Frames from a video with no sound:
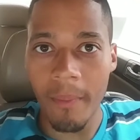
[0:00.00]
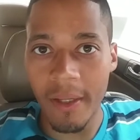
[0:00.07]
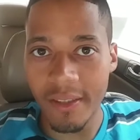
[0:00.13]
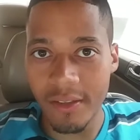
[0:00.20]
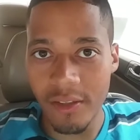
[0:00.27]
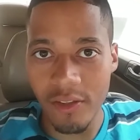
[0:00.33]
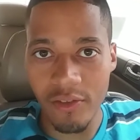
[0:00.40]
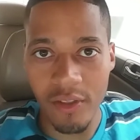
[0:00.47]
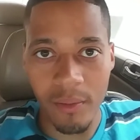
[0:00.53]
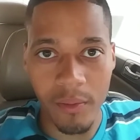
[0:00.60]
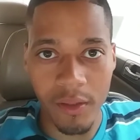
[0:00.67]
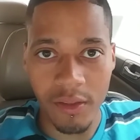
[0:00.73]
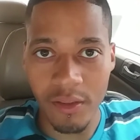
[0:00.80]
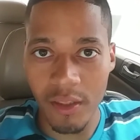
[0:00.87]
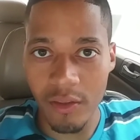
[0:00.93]
message I
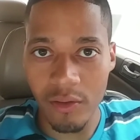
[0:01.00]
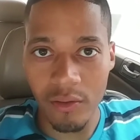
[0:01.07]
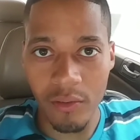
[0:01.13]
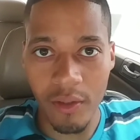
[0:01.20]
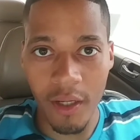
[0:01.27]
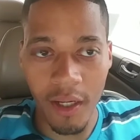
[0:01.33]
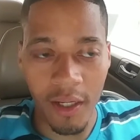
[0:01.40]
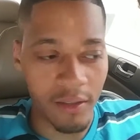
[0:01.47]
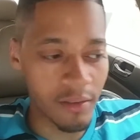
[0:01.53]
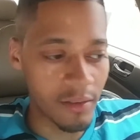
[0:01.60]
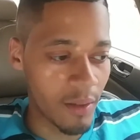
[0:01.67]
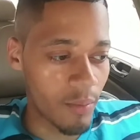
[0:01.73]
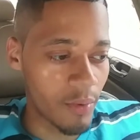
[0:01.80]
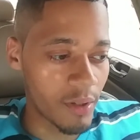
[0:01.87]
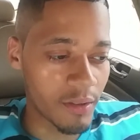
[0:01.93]
want to send to you
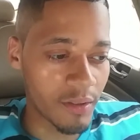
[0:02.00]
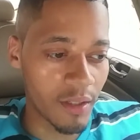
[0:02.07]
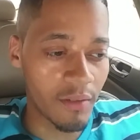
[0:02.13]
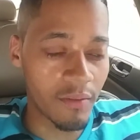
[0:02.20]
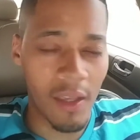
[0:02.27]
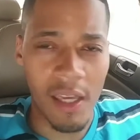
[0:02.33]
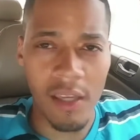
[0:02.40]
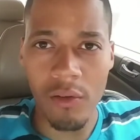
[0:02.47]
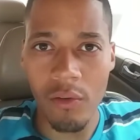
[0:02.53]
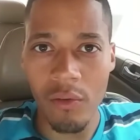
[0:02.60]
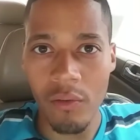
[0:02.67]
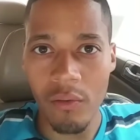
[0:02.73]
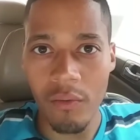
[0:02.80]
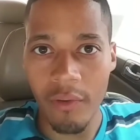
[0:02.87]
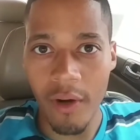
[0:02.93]
guys. I want to say thank
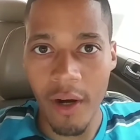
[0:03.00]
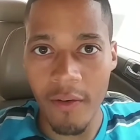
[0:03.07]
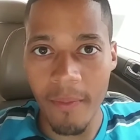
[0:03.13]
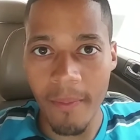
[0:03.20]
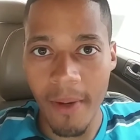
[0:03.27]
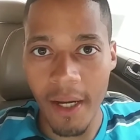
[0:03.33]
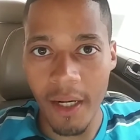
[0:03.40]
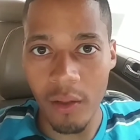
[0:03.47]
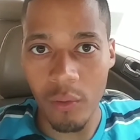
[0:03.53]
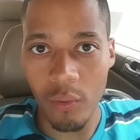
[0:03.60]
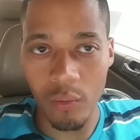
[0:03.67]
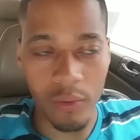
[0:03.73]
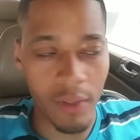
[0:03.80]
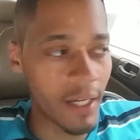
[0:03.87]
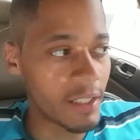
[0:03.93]
you for everybody
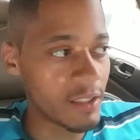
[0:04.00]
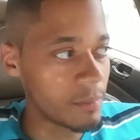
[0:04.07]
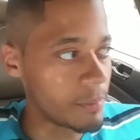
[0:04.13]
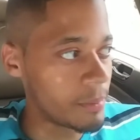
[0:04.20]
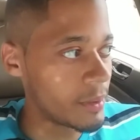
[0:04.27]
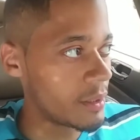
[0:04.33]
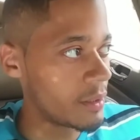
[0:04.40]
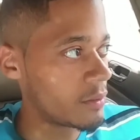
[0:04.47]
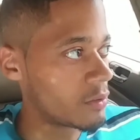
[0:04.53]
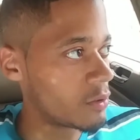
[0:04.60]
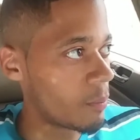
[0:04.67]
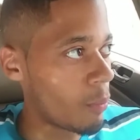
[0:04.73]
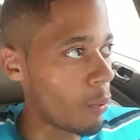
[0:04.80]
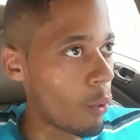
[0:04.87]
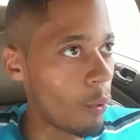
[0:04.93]
who has been
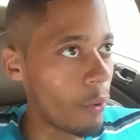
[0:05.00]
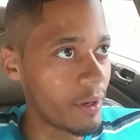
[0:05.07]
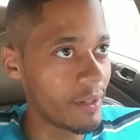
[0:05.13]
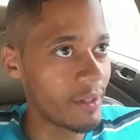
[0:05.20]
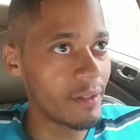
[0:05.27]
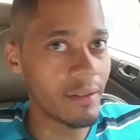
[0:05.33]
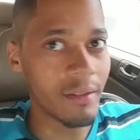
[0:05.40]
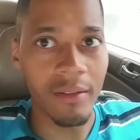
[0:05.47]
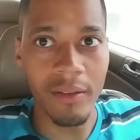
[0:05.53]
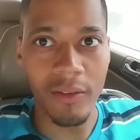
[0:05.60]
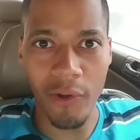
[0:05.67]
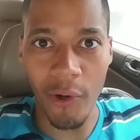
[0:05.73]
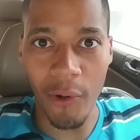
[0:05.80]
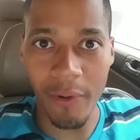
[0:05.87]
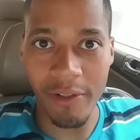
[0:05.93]
supporting,
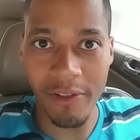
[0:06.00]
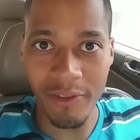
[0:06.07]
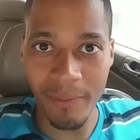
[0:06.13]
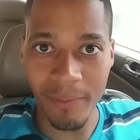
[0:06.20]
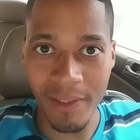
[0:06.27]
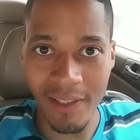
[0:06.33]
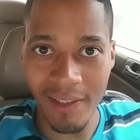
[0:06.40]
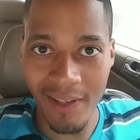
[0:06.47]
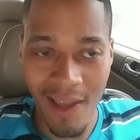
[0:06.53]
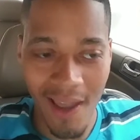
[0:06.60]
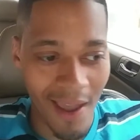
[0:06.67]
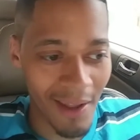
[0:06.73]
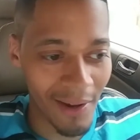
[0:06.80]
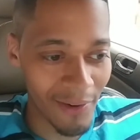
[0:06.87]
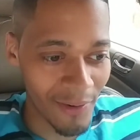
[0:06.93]
encouraging me,
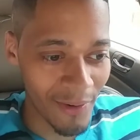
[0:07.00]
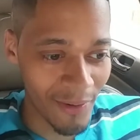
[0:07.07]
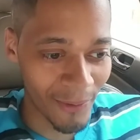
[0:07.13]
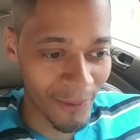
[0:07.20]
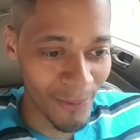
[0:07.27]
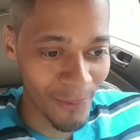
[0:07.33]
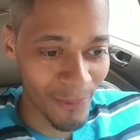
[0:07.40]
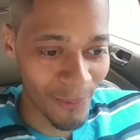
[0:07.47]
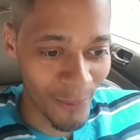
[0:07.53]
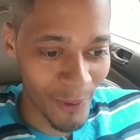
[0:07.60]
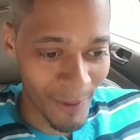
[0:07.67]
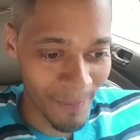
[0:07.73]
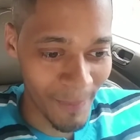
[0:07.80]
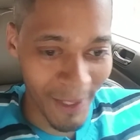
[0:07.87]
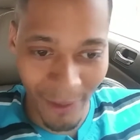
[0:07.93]
and
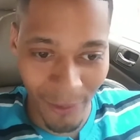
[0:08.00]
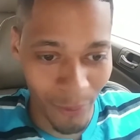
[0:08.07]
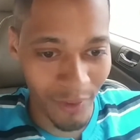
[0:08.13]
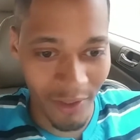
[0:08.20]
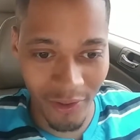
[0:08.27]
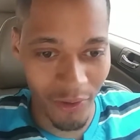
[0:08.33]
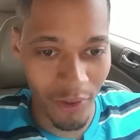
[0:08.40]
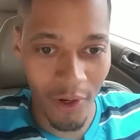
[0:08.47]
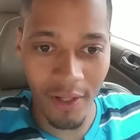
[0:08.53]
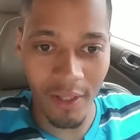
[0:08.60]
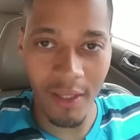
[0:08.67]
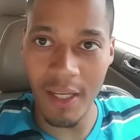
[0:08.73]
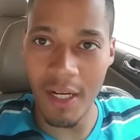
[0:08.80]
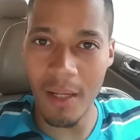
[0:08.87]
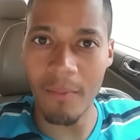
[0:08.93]
with me through this
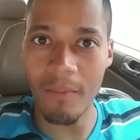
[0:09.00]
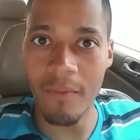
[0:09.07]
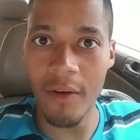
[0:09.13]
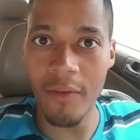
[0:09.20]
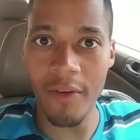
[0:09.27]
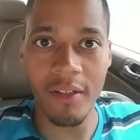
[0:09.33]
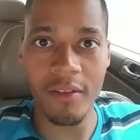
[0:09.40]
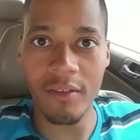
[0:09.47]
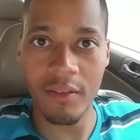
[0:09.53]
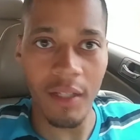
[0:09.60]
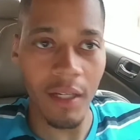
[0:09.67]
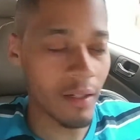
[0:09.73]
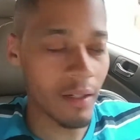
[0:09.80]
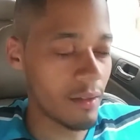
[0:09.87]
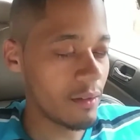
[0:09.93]
journey. And I'm very
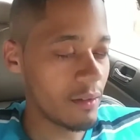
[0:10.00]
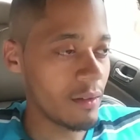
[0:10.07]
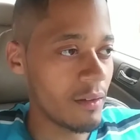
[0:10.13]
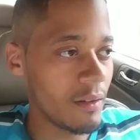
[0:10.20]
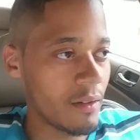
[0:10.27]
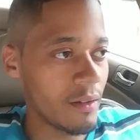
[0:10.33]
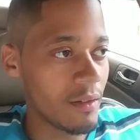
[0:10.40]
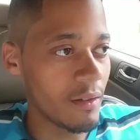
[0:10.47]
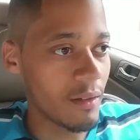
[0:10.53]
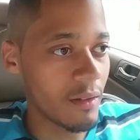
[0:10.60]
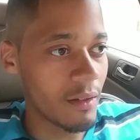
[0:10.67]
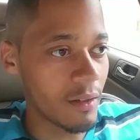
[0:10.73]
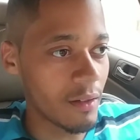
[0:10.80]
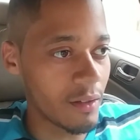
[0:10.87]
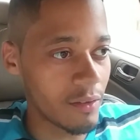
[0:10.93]
excited
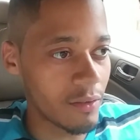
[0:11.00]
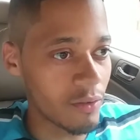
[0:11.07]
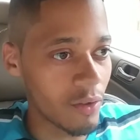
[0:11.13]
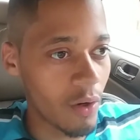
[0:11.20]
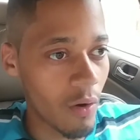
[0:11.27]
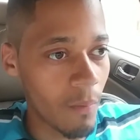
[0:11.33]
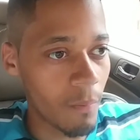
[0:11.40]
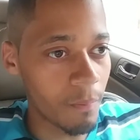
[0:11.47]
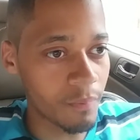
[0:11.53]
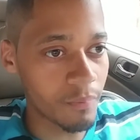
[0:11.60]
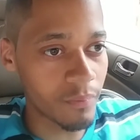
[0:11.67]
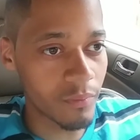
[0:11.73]
because, you know,